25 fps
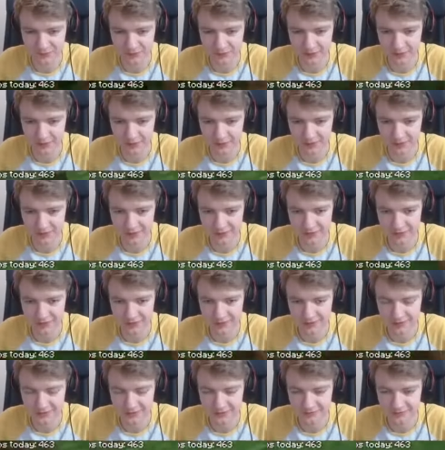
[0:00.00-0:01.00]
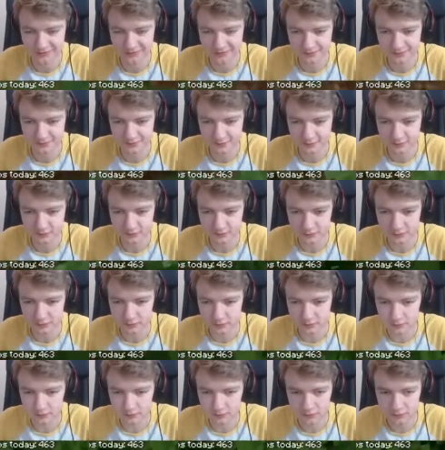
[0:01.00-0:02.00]

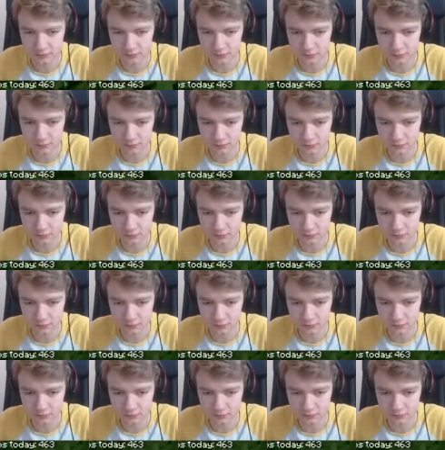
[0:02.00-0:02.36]
No one is speaking in this clip.